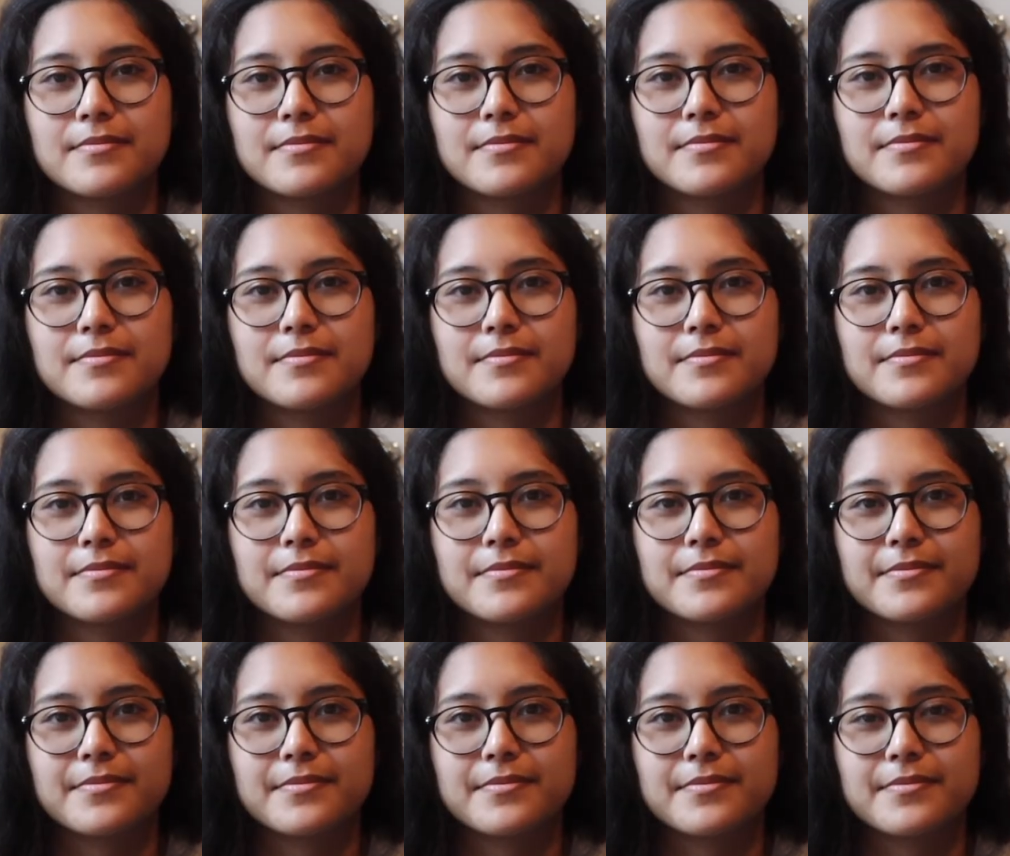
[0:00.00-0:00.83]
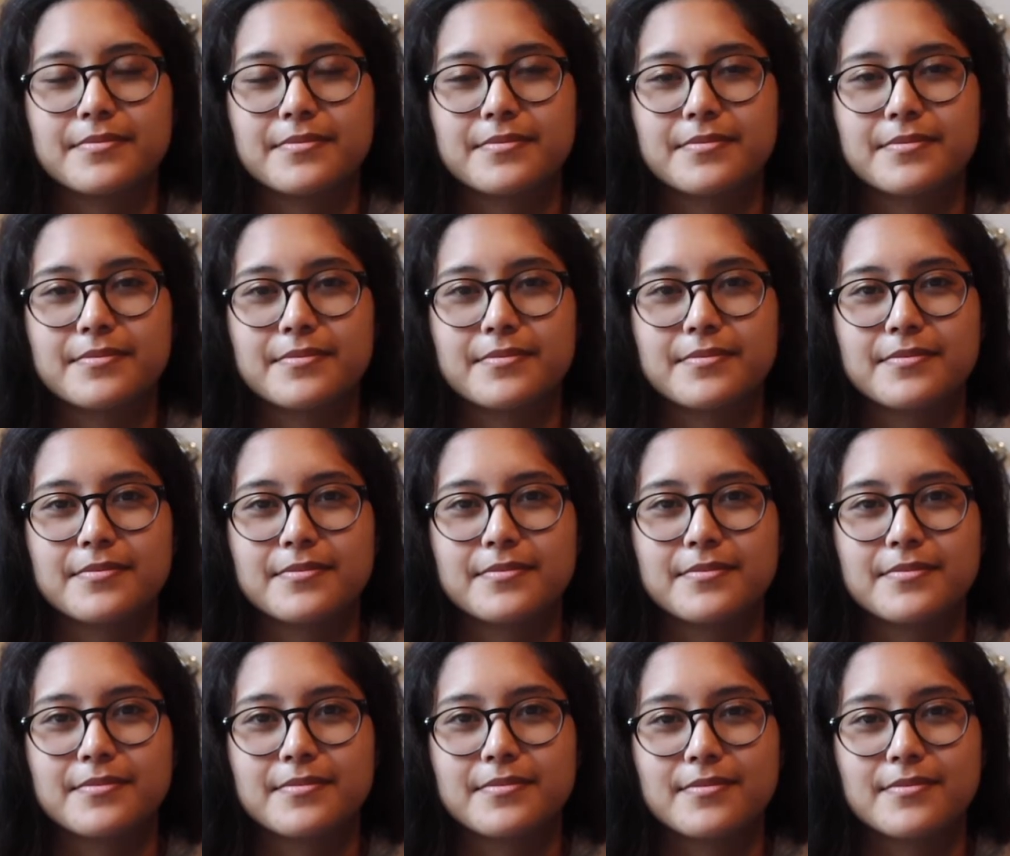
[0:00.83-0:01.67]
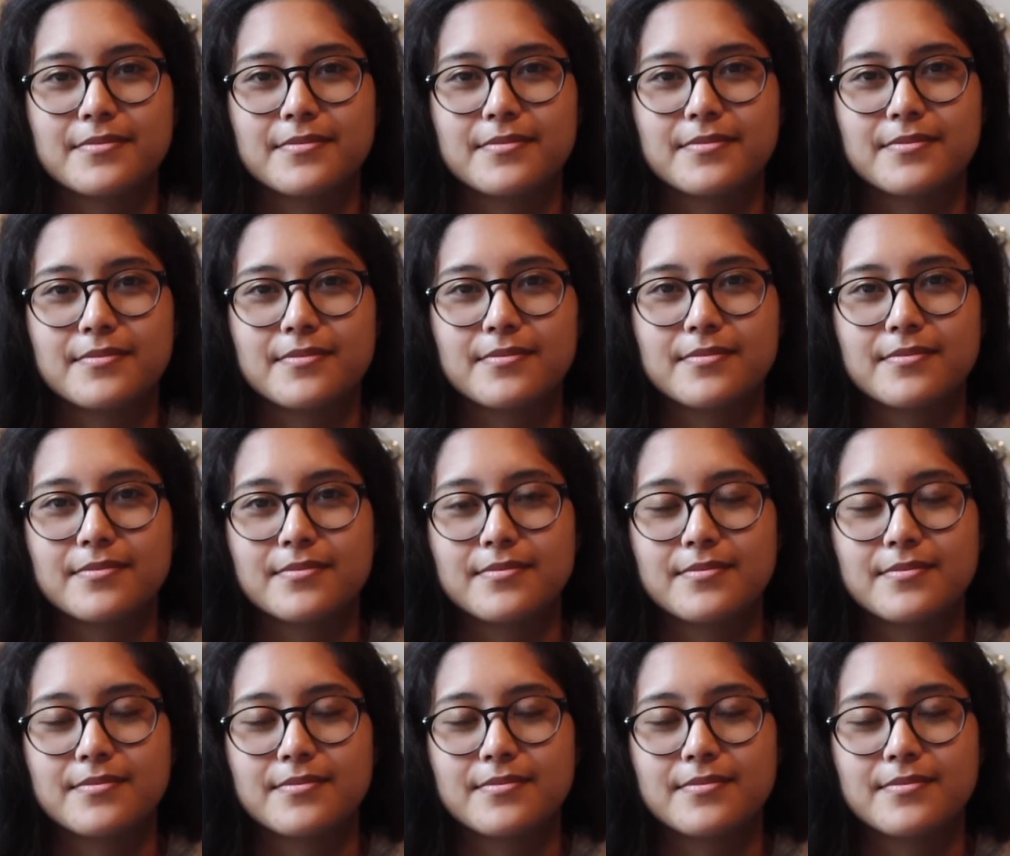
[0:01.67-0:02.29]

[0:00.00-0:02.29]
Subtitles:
This person isn't speaking.